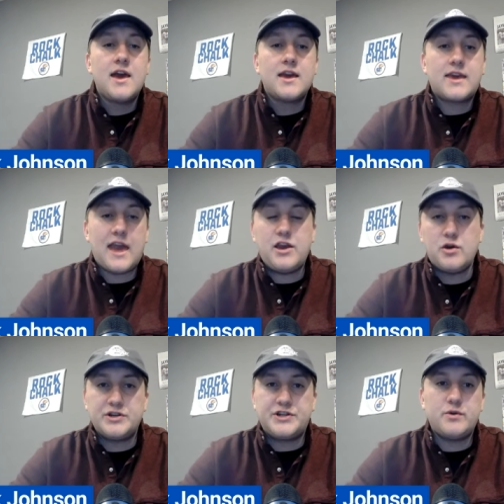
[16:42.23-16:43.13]

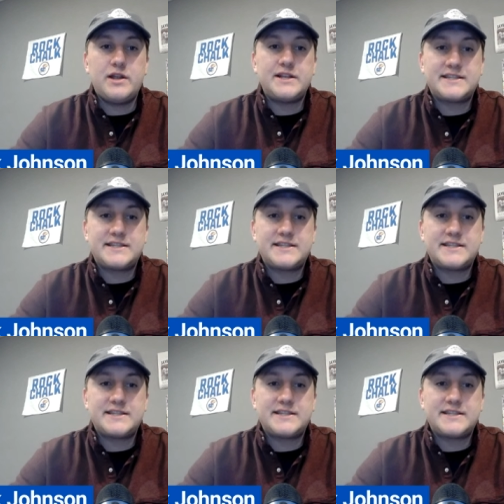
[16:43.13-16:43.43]
KU is shooting